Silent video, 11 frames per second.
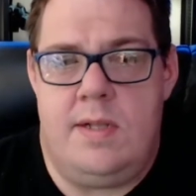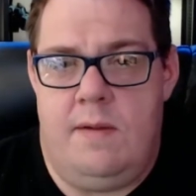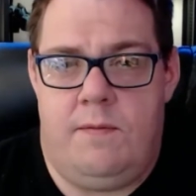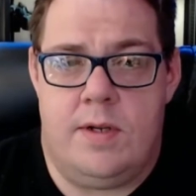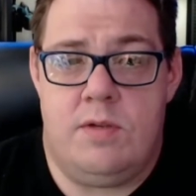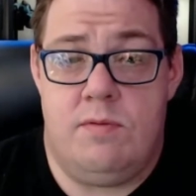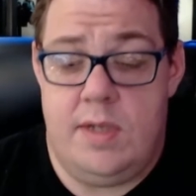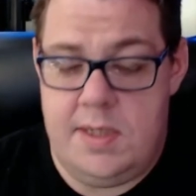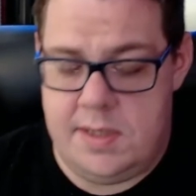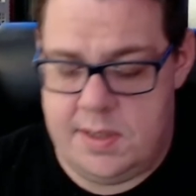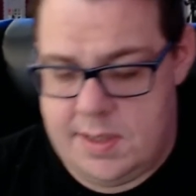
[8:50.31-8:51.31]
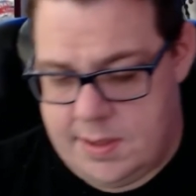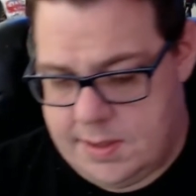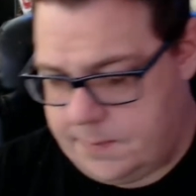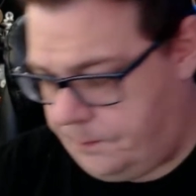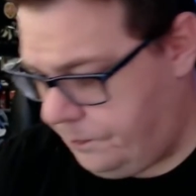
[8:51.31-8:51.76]
Netflix releases
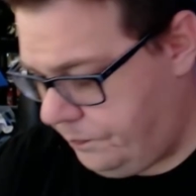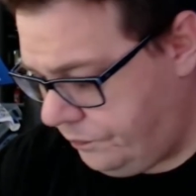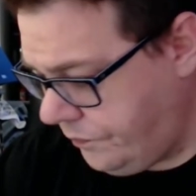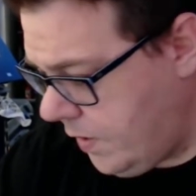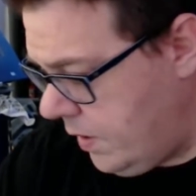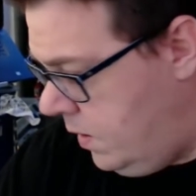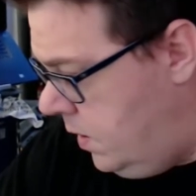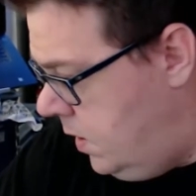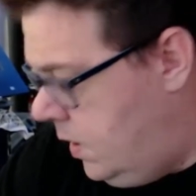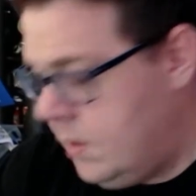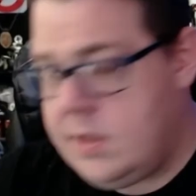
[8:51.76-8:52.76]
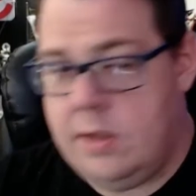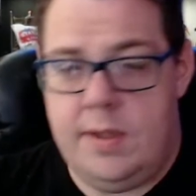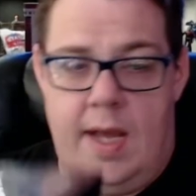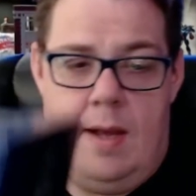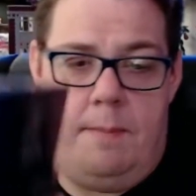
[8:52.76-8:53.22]
this. So,
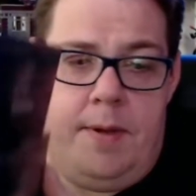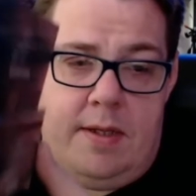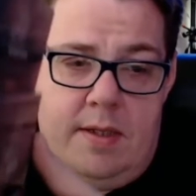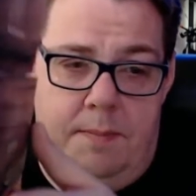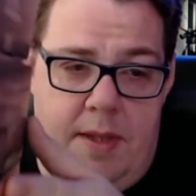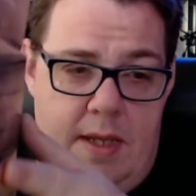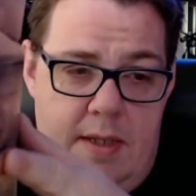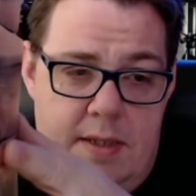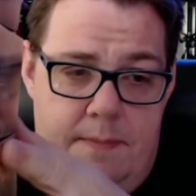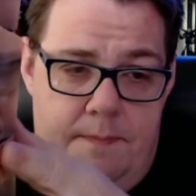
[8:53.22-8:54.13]
yeah, picked up these.